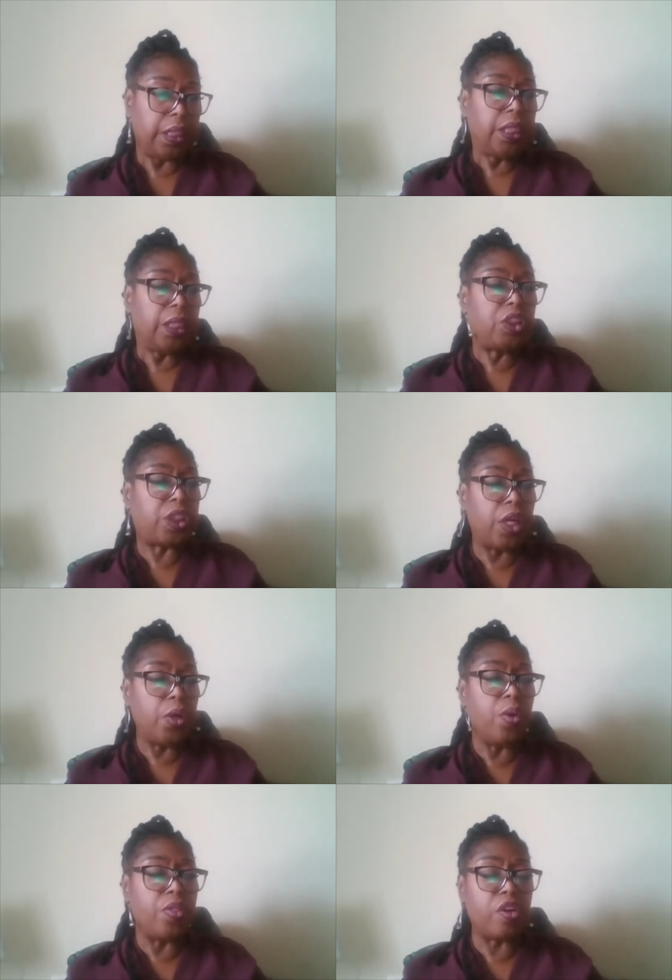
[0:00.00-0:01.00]
So
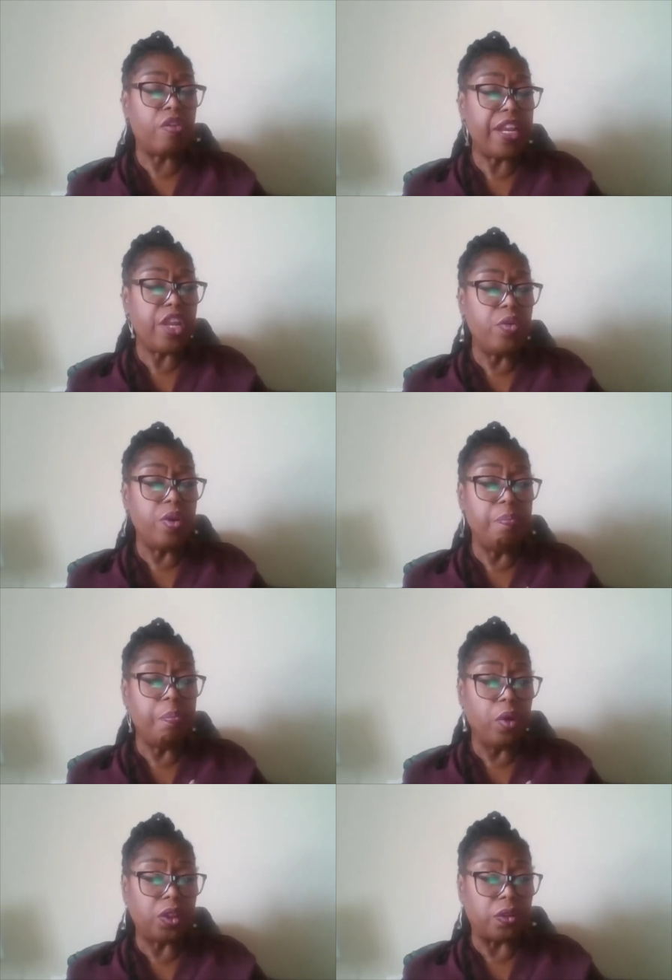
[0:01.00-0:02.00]
the credit union
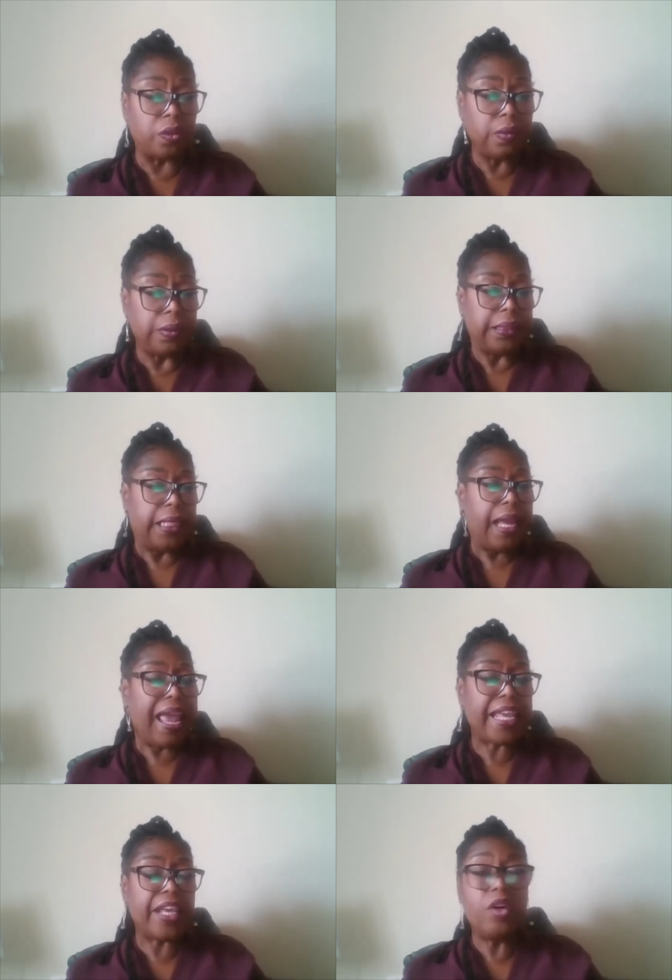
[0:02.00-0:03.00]
model
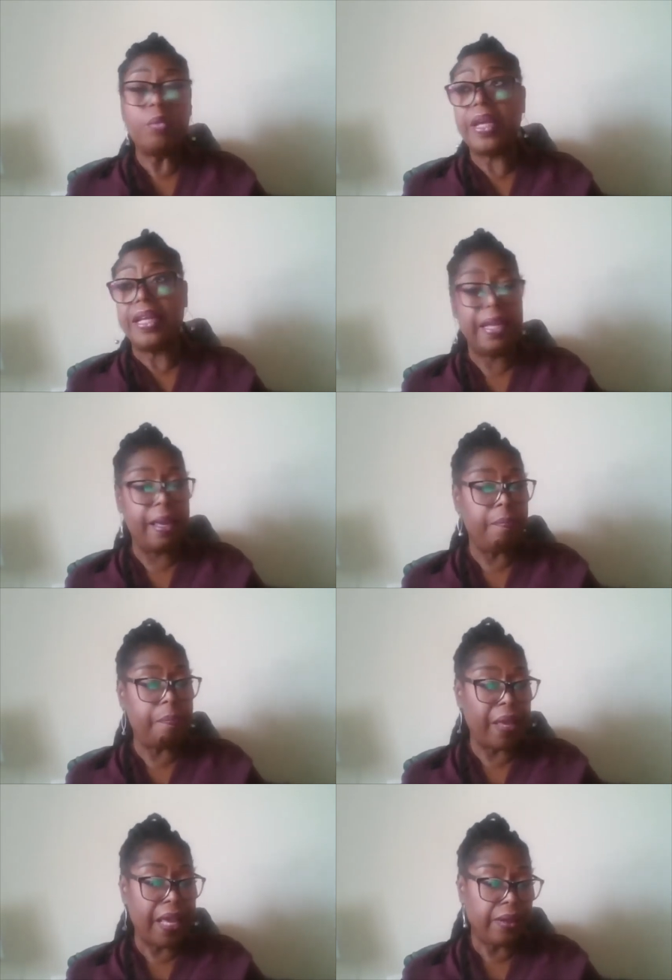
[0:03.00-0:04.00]
economically
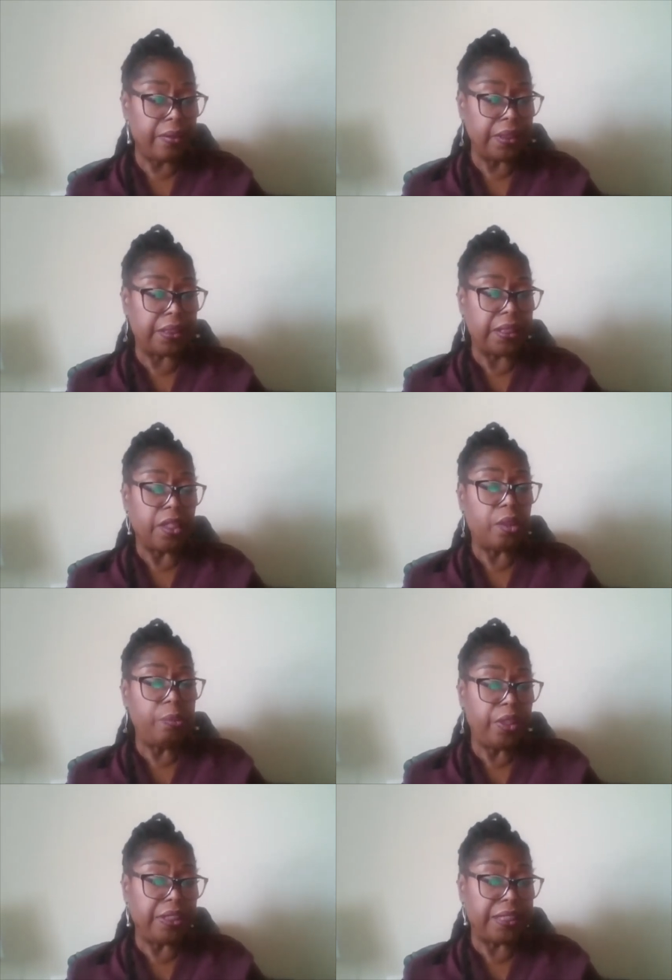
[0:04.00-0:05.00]
empowers
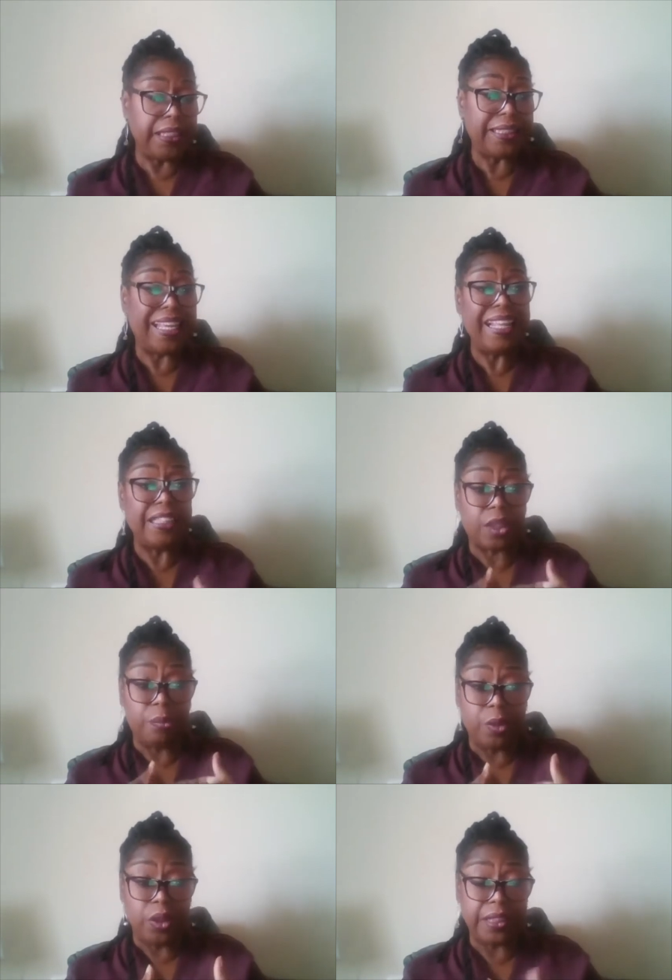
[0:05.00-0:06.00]
communities, its
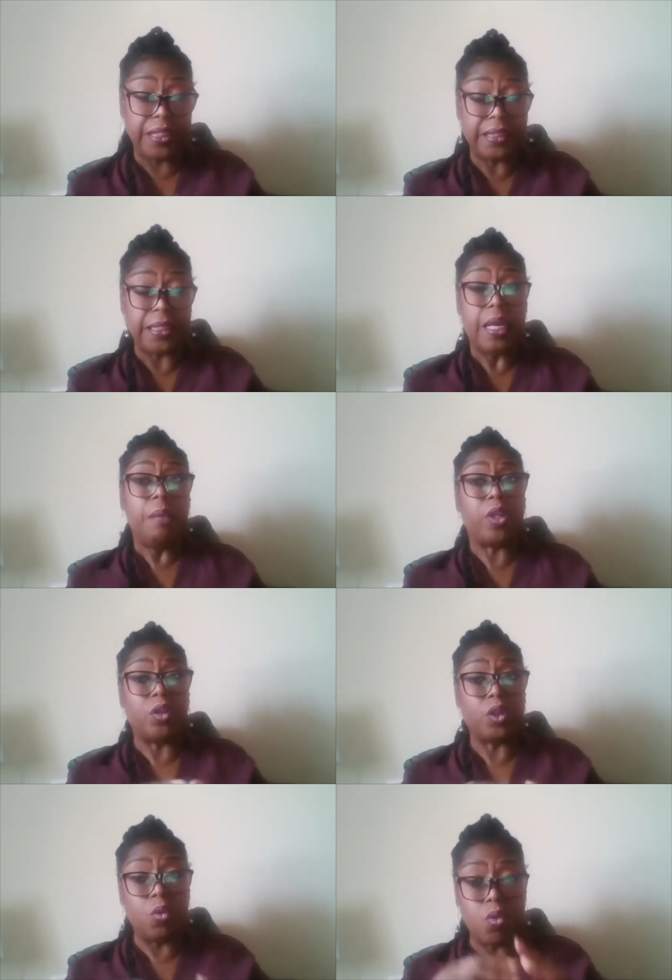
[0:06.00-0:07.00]
communities, because
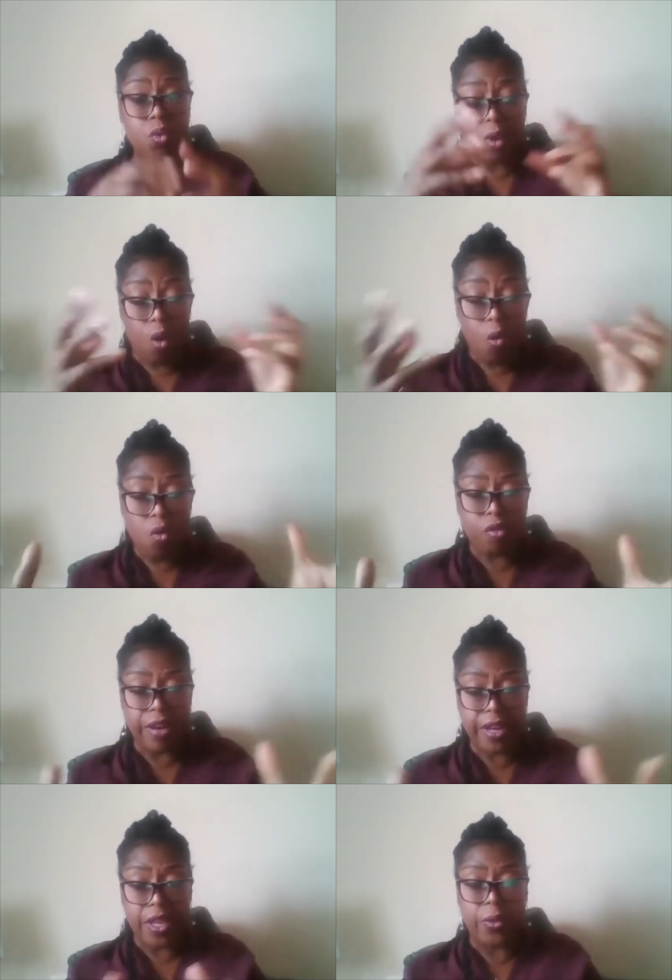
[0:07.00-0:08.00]
all, all
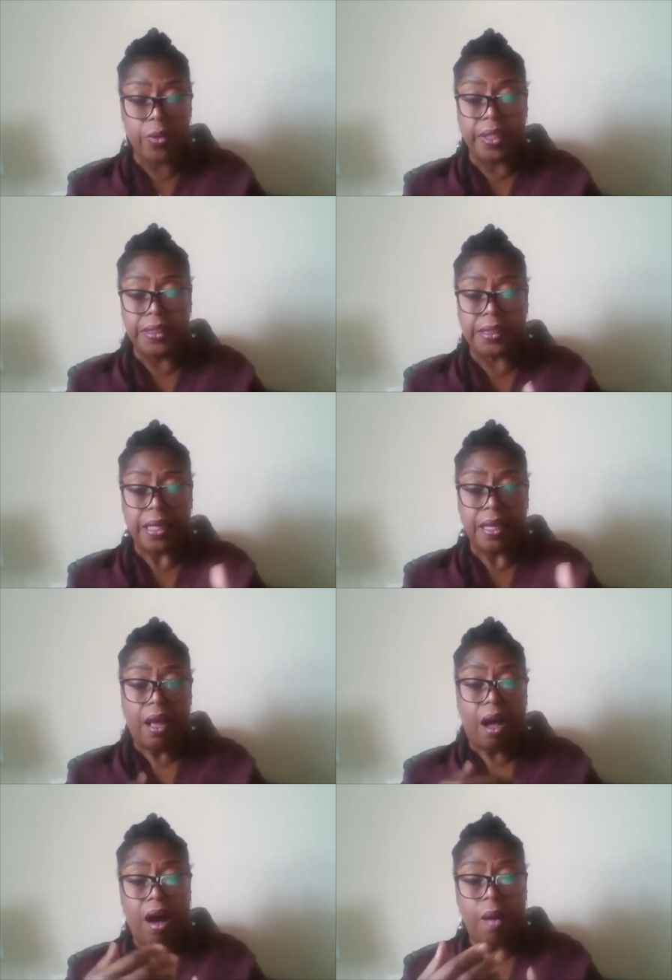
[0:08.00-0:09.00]
credit unions
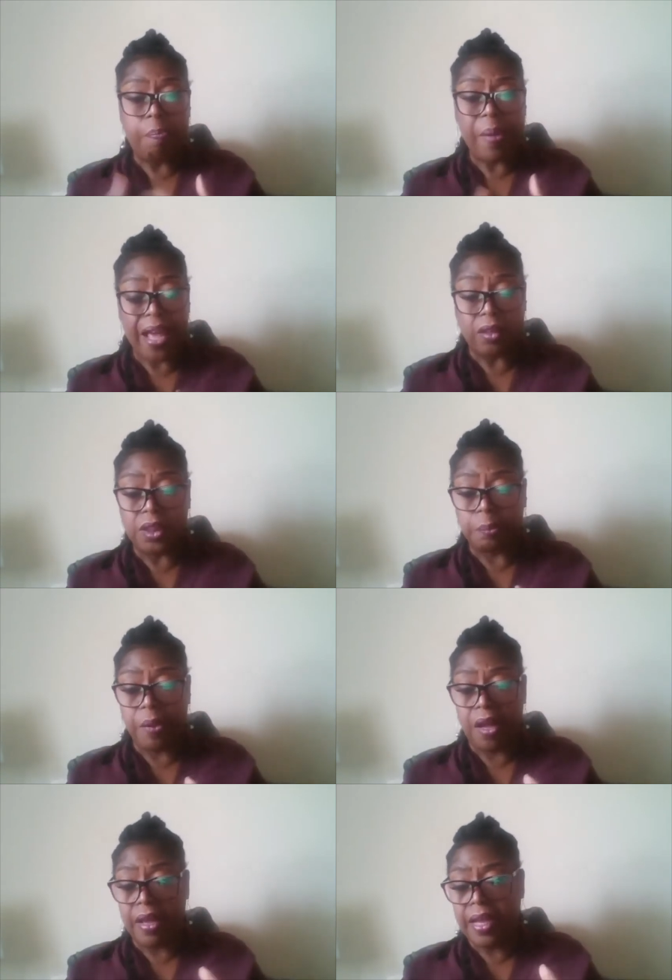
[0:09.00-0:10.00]
are bound
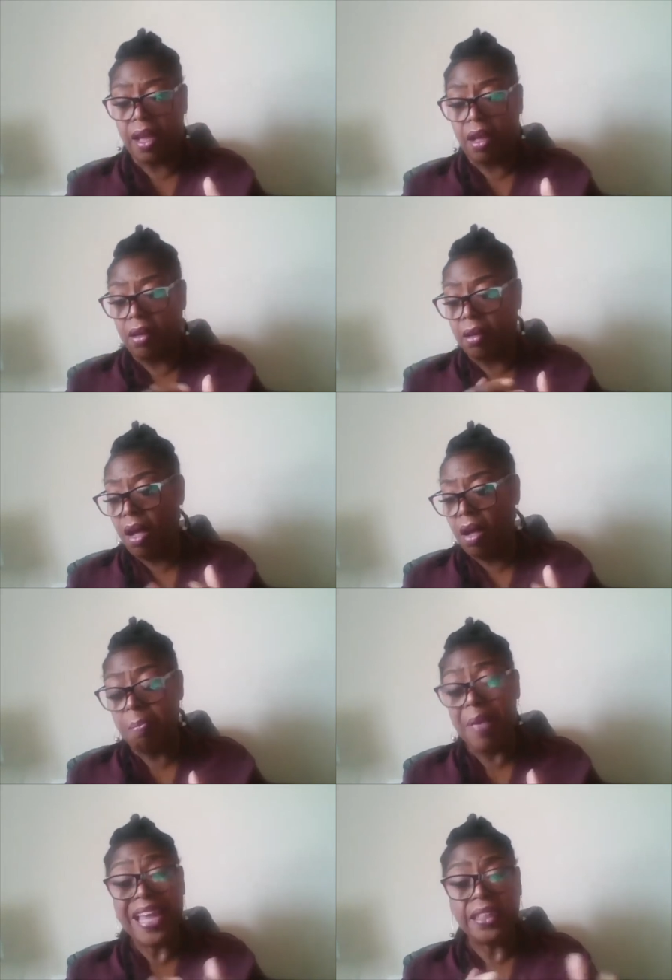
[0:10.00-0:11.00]
by, are, are
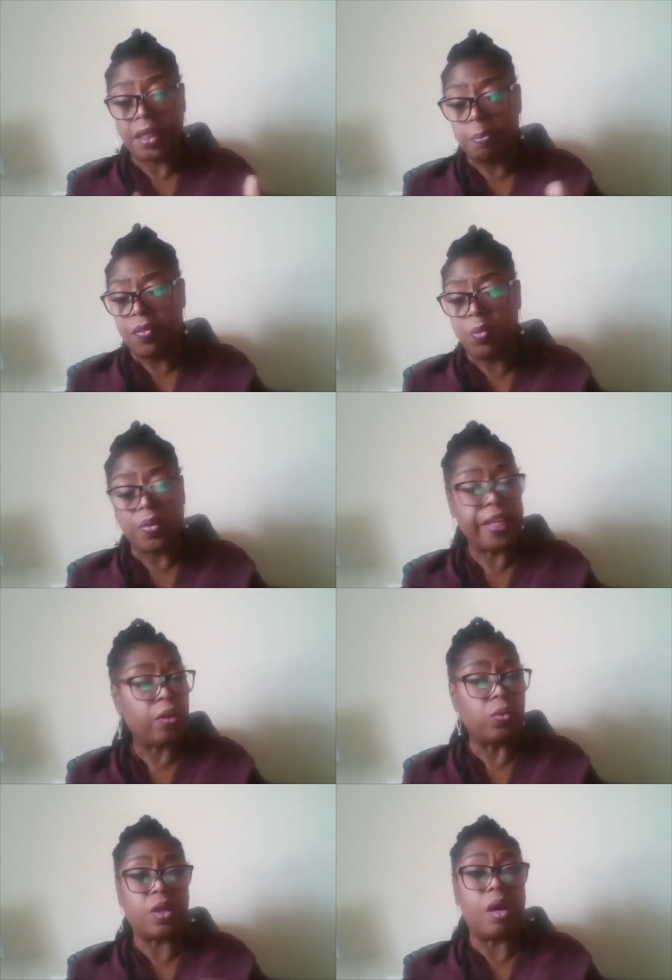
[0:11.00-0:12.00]
made up of what they call
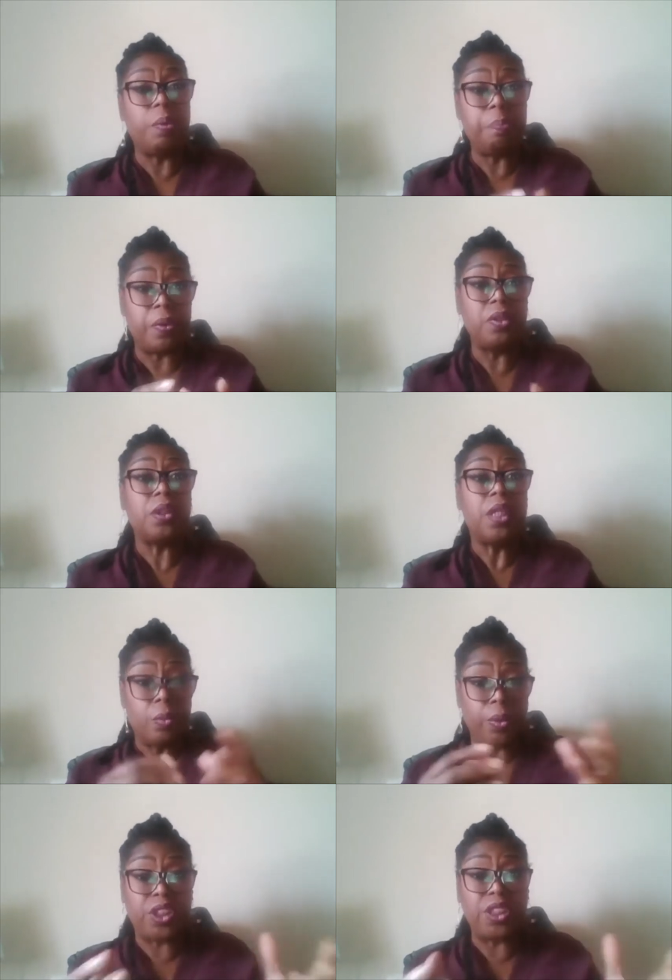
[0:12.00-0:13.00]
the common bond,
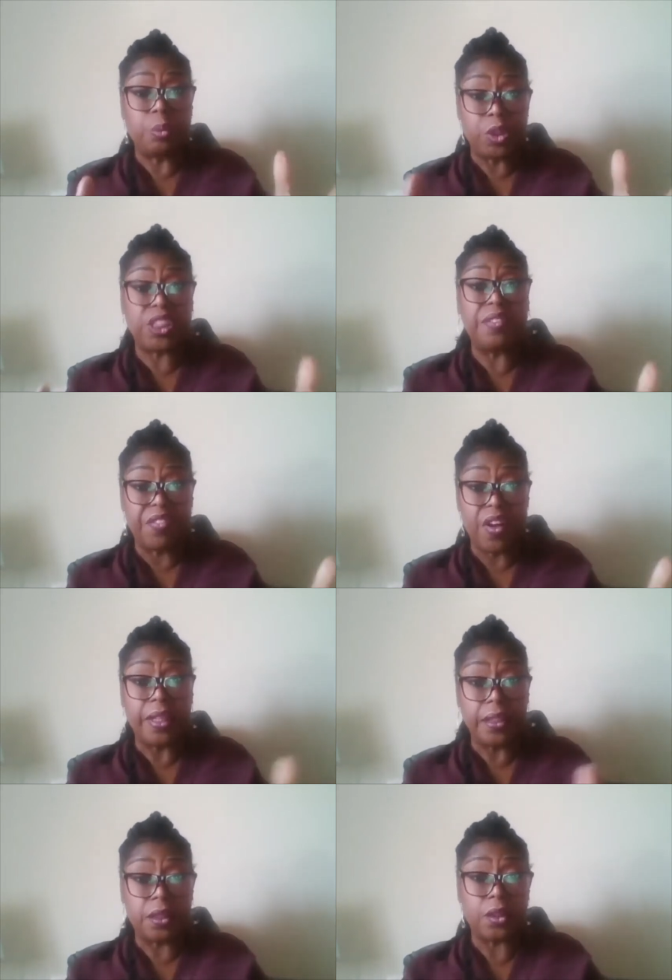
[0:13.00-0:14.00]
which, it, which
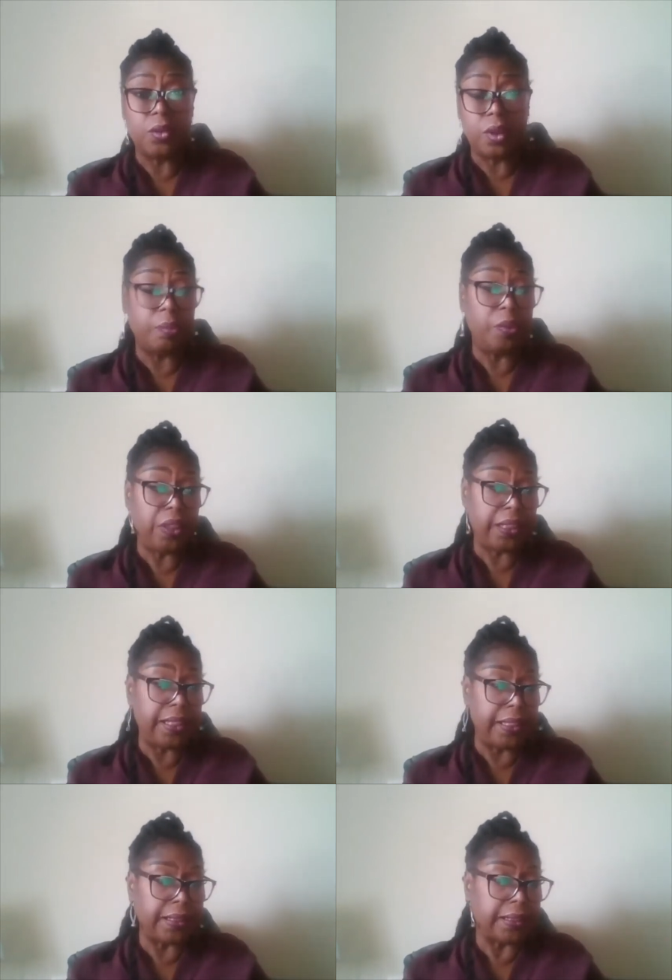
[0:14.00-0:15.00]
defines who the community
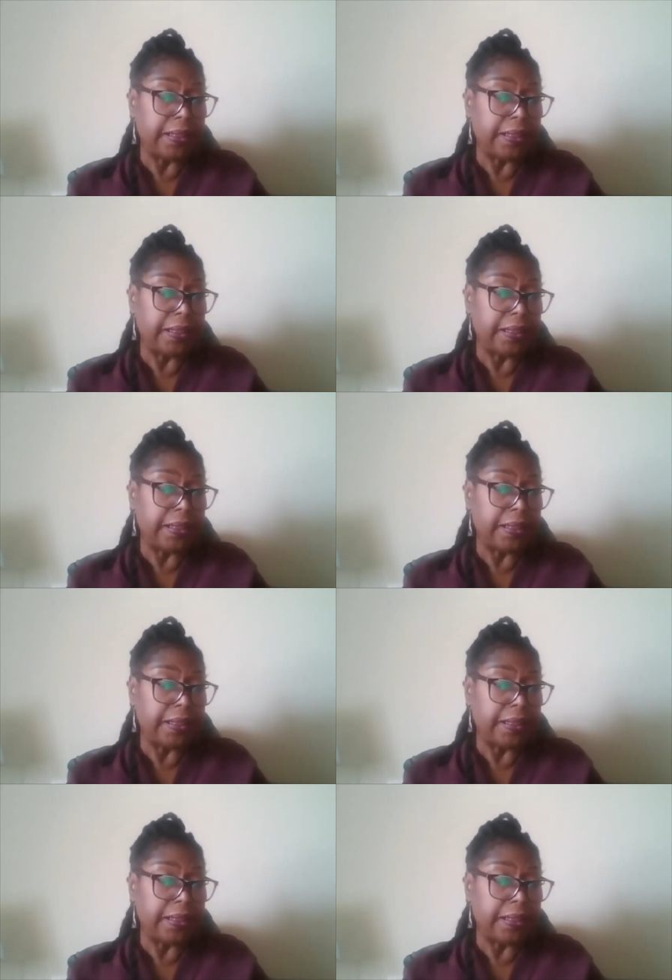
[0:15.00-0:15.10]
is.